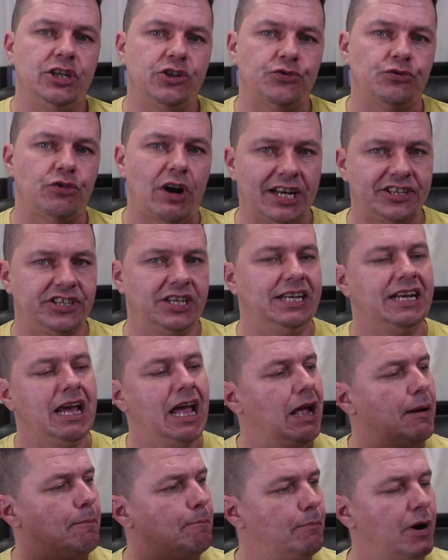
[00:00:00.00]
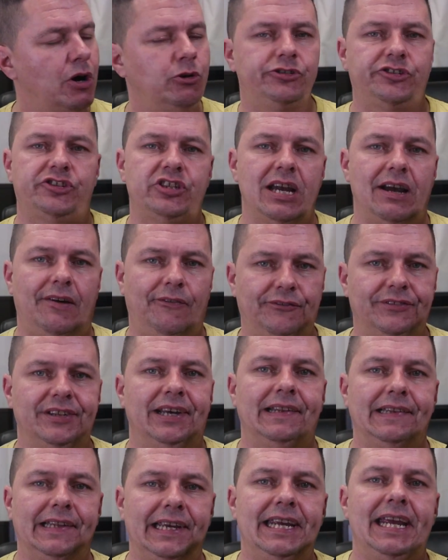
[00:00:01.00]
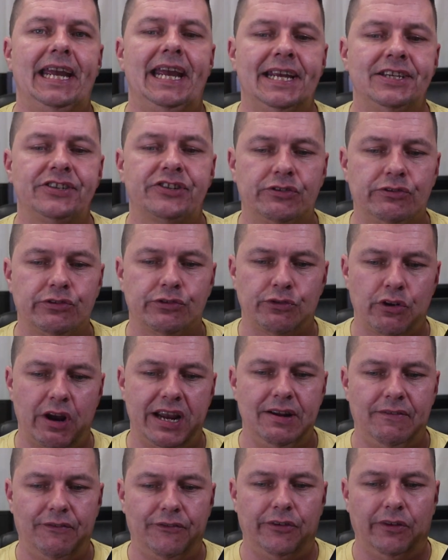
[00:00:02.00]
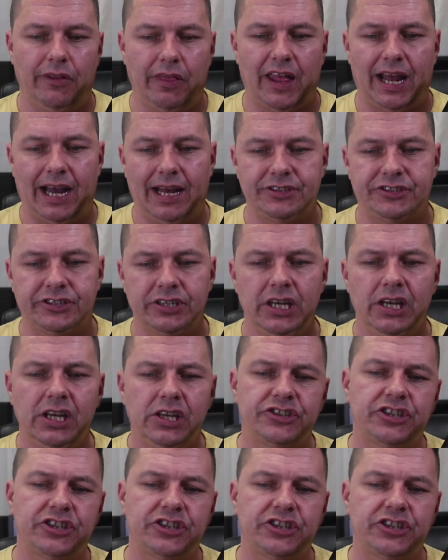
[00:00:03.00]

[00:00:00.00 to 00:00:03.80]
ratting, most definitely it's great for that.